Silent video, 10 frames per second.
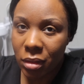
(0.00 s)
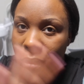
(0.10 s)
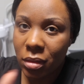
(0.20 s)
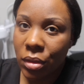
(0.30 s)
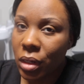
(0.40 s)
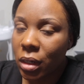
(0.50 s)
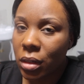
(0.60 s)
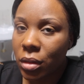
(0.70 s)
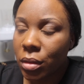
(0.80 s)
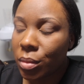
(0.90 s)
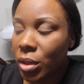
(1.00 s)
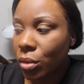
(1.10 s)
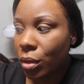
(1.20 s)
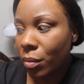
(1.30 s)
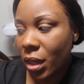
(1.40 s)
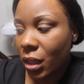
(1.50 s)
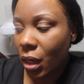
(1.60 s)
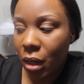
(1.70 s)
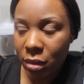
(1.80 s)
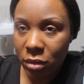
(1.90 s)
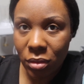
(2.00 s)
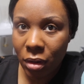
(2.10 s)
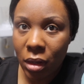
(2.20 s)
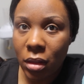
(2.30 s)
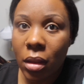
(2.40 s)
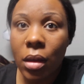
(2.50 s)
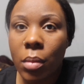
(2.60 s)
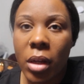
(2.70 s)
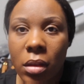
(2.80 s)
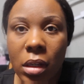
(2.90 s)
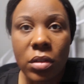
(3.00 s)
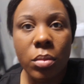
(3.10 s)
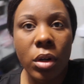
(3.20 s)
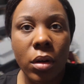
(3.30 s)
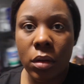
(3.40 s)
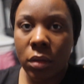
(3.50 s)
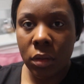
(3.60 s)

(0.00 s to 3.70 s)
let's get out of here. Let me go get my cotton so I don't have to think about that tomorrow.